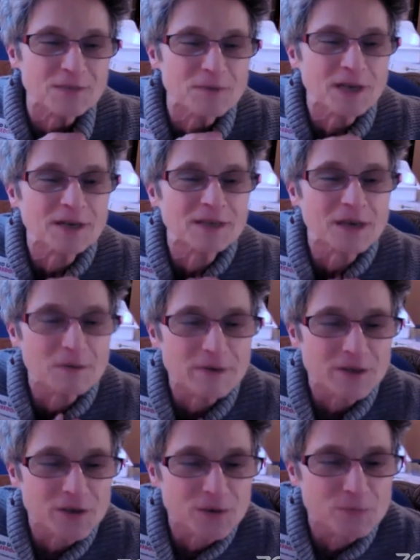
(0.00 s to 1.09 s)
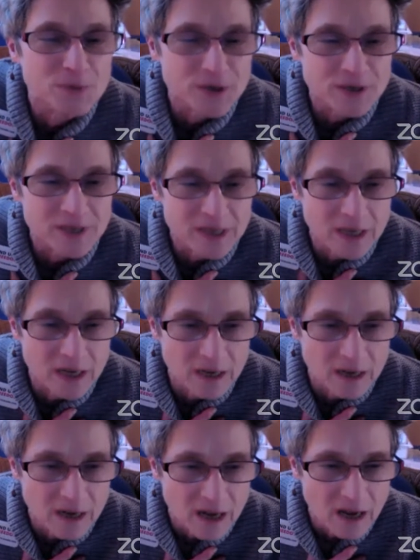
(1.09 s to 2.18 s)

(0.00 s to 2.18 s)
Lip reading: because I was just bursting